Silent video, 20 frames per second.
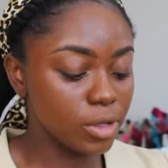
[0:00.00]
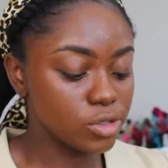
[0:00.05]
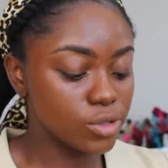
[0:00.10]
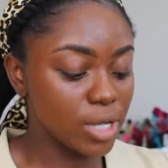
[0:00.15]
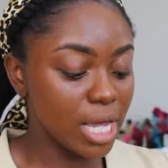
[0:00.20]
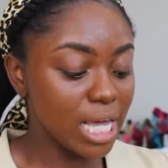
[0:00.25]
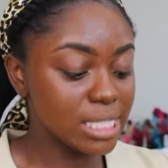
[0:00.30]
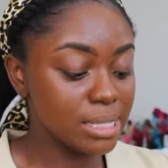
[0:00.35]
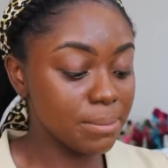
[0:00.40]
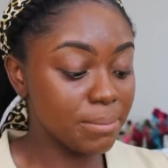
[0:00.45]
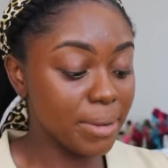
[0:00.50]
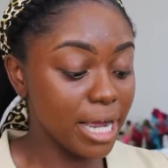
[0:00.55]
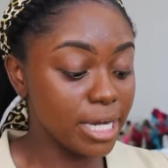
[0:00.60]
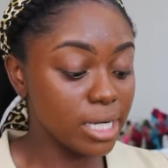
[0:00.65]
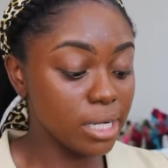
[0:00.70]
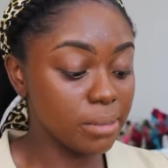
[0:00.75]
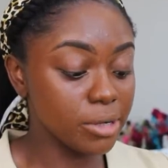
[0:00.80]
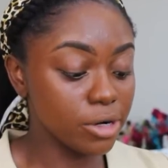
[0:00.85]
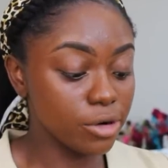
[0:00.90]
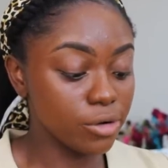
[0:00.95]
So I had to buy
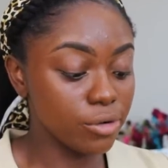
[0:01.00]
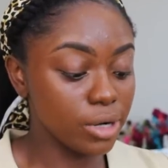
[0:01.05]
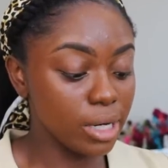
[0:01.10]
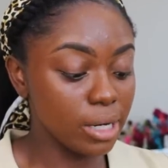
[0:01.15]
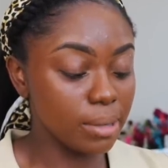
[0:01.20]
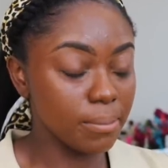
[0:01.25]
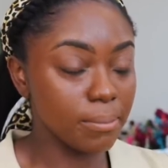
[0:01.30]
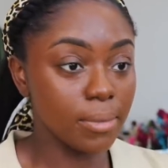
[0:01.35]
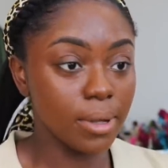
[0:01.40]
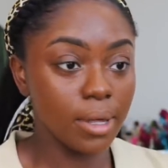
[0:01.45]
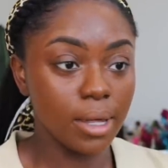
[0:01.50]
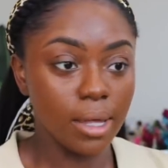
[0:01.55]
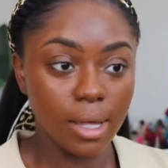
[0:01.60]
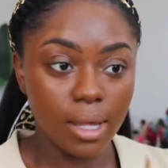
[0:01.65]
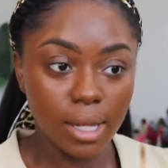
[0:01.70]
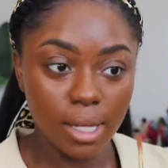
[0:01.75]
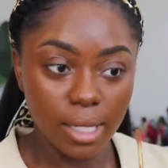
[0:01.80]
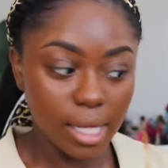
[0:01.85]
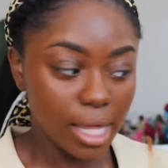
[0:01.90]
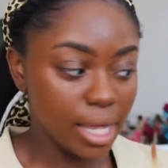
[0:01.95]
numbing cream,
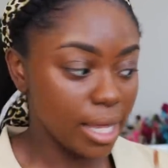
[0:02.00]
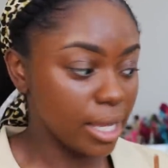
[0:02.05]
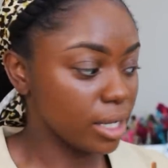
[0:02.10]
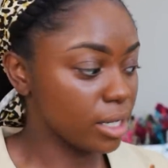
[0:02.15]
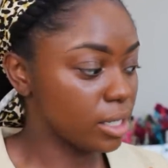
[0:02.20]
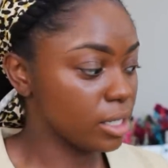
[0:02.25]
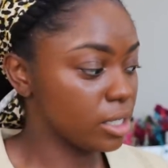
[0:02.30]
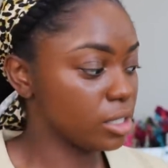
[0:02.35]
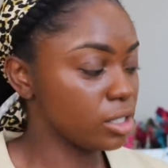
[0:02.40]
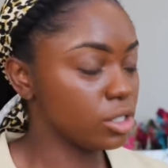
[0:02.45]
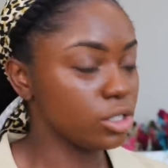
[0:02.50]
like,